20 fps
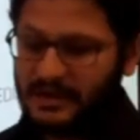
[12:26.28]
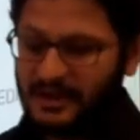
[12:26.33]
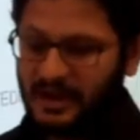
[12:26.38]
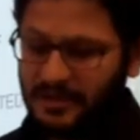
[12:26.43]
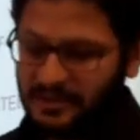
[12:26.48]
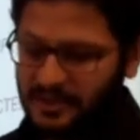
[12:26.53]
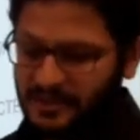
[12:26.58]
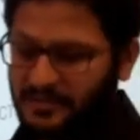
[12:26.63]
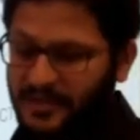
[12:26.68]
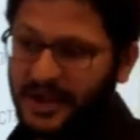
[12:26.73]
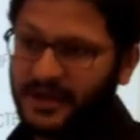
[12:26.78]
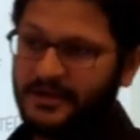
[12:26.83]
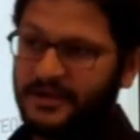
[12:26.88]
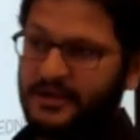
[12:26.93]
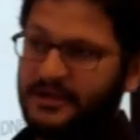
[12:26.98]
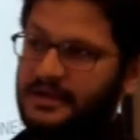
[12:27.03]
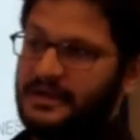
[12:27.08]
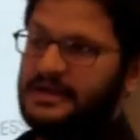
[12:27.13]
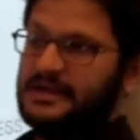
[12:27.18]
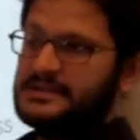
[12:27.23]
army
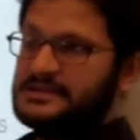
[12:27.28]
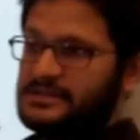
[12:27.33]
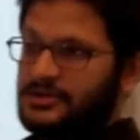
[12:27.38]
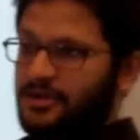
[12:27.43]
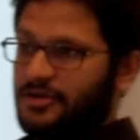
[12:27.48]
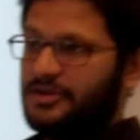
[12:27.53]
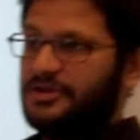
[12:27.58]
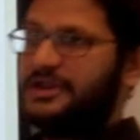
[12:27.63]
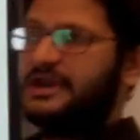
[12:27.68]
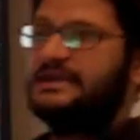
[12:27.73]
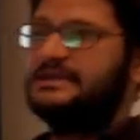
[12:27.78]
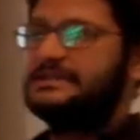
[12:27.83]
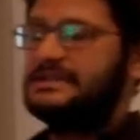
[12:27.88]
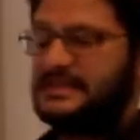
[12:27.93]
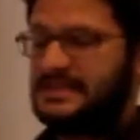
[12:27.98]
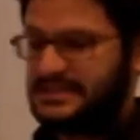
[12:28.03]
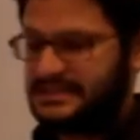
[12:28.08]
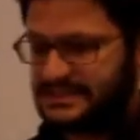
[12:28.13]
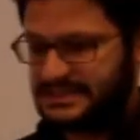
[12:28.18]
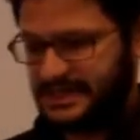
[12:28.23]
barrack is organized
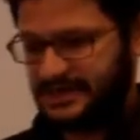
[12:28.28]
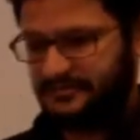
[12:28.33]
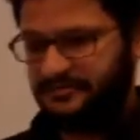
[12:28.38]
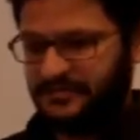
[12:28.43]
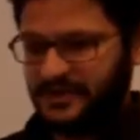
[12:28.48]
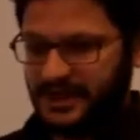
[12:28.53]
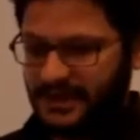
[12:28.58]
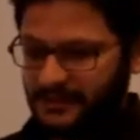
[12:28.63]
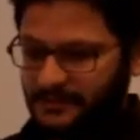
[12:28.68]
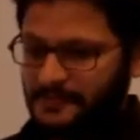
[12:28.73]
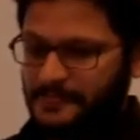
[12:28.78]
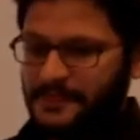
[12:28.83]
in the same way.